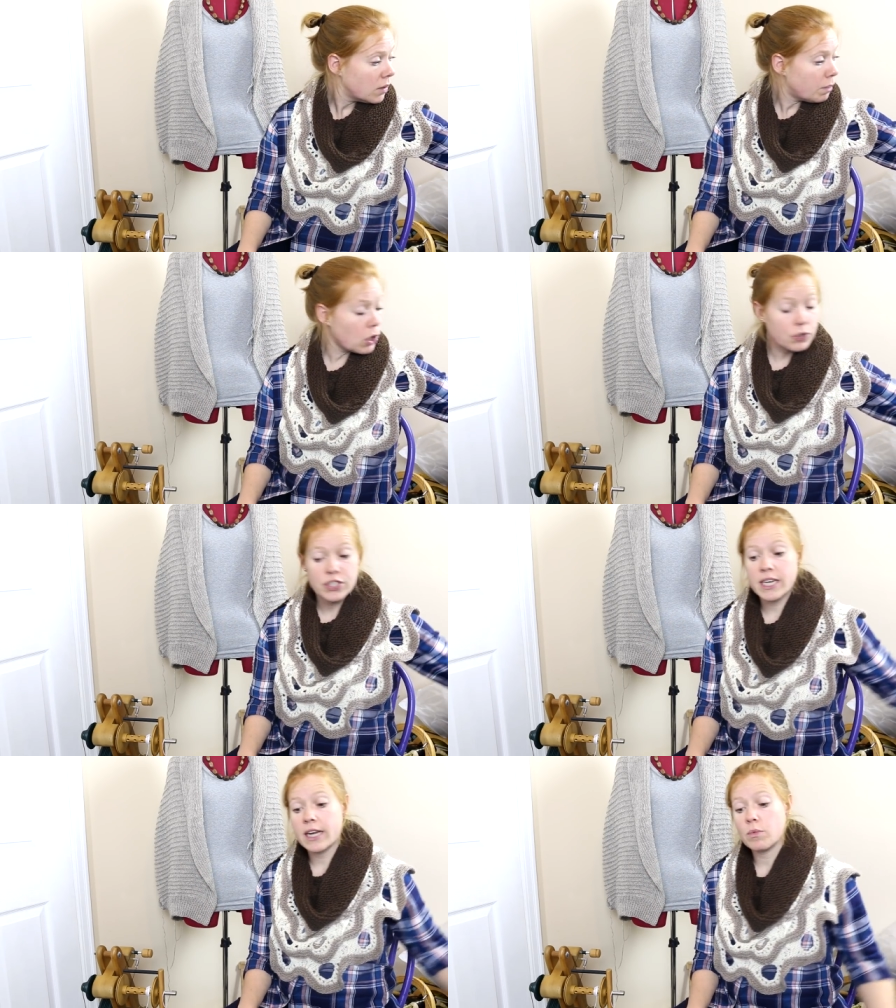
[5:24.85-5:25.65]

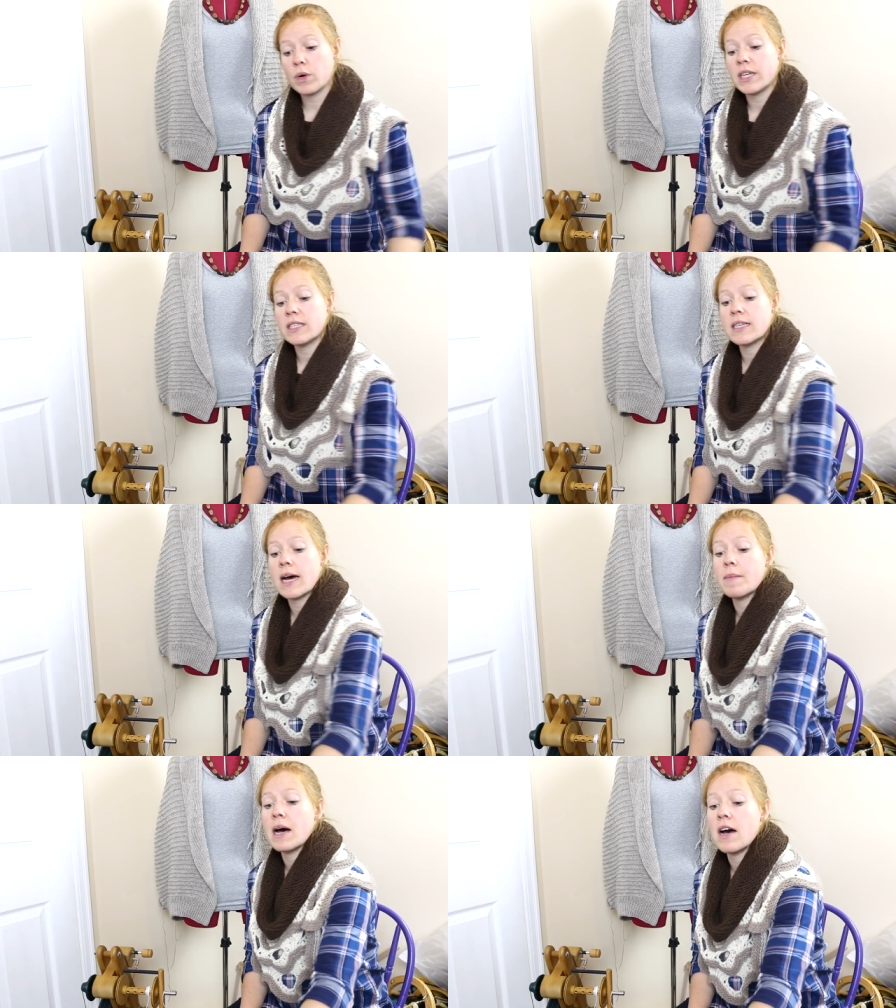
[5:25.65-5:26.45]
posted was
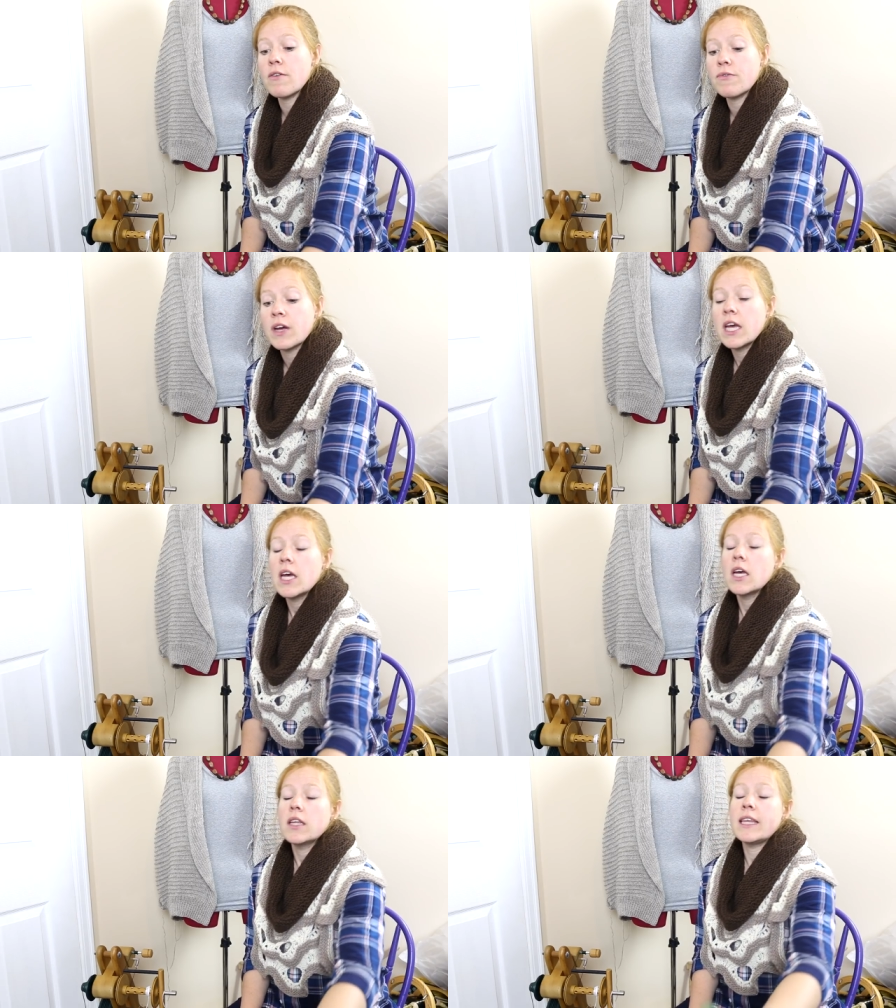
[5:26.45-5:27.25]
um, of
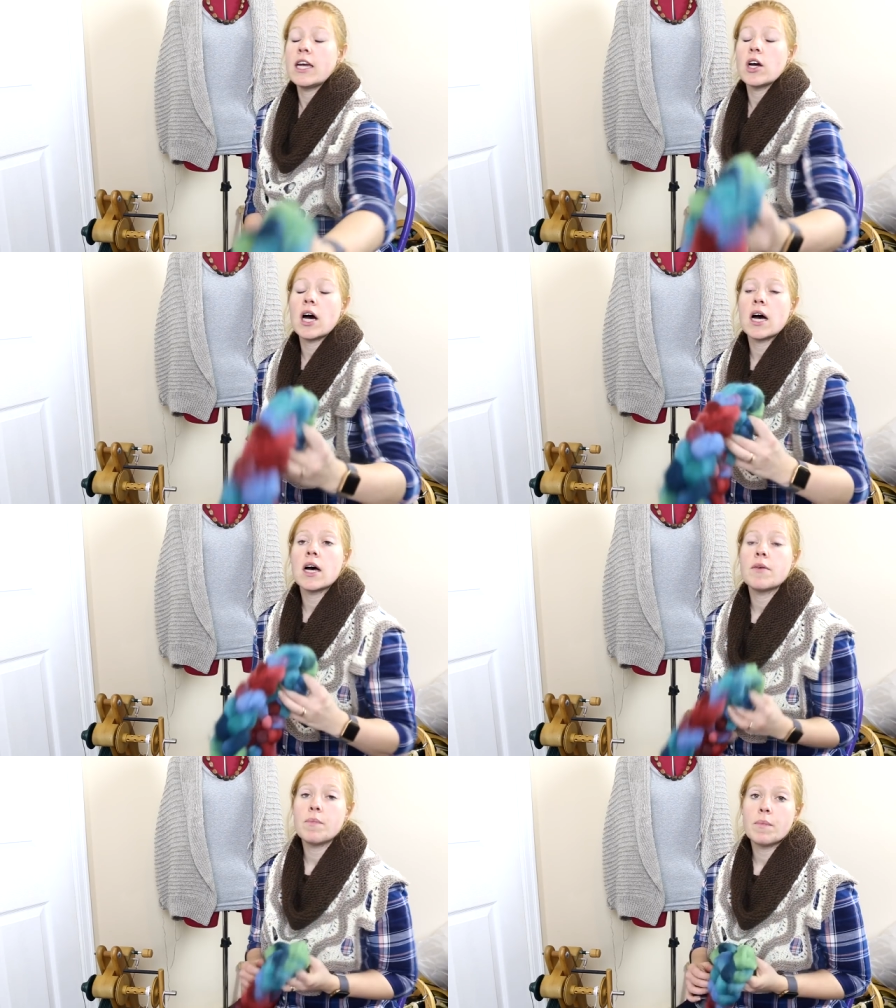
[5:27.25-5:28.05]
the
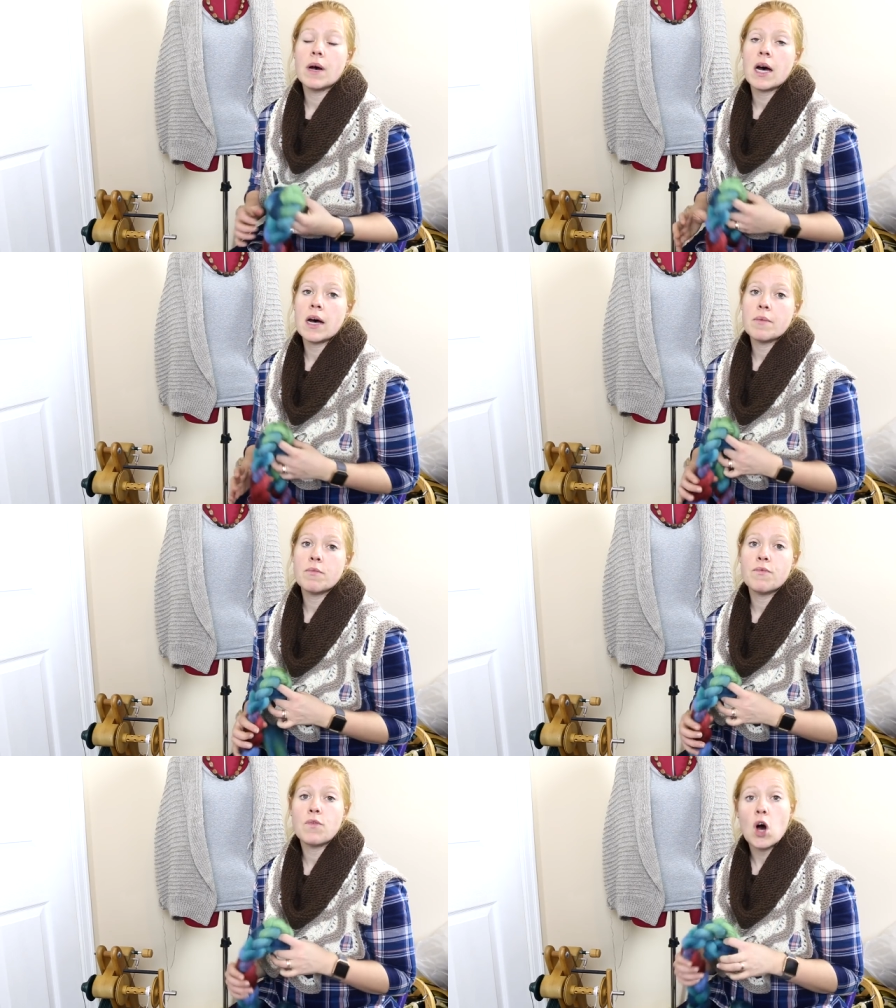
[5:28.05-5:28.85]
uh, um,
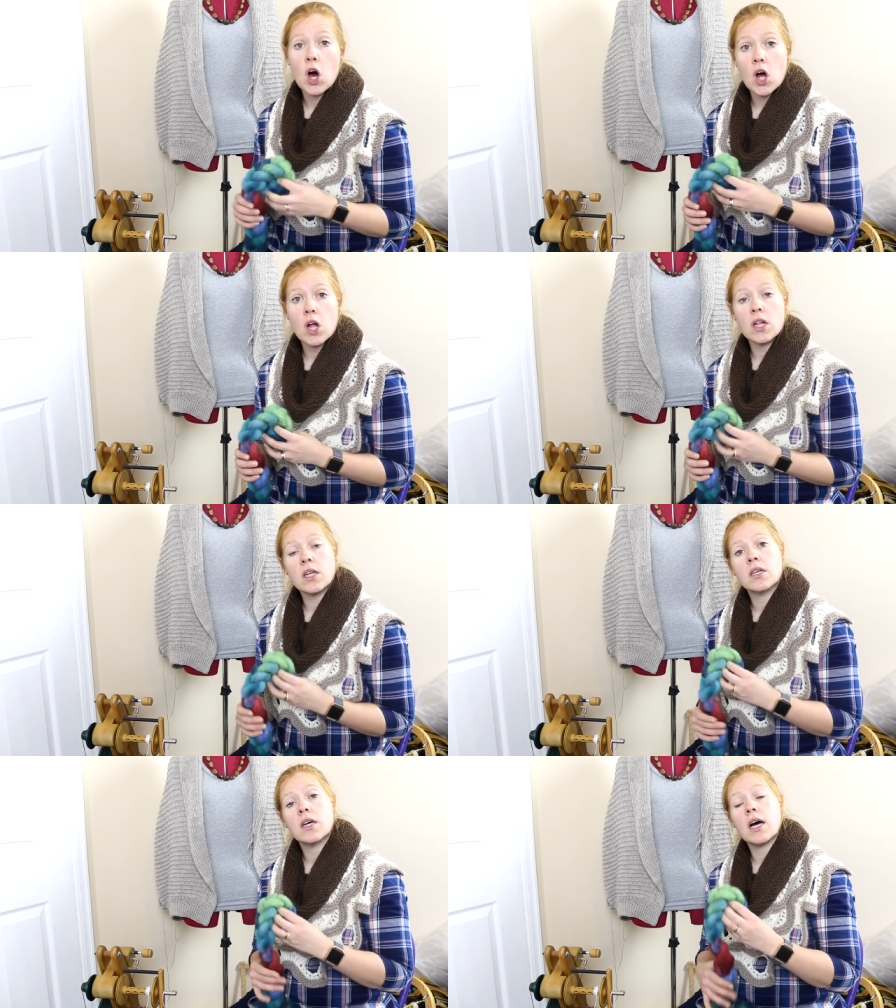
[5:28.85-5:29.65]
fall.